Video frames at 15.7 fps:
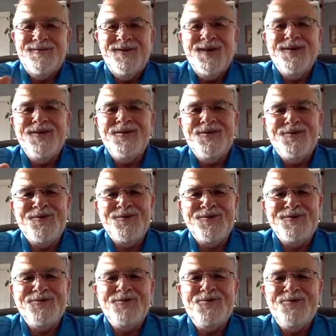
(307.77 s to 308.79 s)
I'd
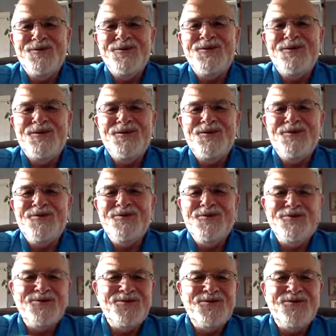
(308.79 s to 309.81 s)
encourage you to read the
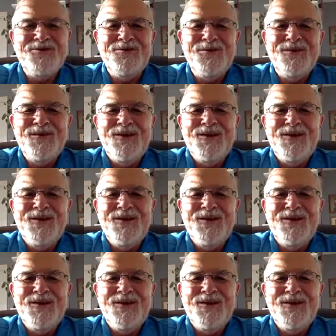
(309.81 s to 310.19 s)
conclusion too.